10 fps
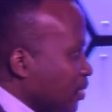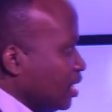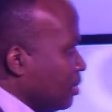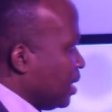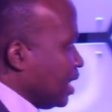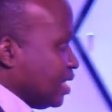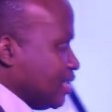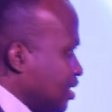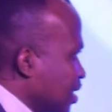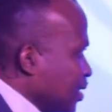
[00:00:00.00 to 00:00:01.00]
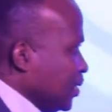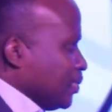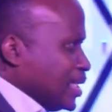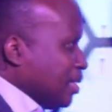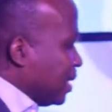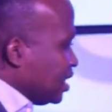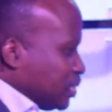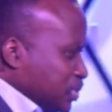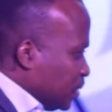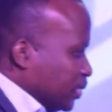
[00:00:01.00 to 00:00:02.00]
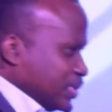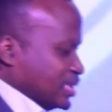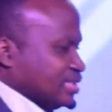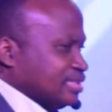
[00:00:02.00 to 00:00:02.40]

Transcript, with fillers: whether by just do it.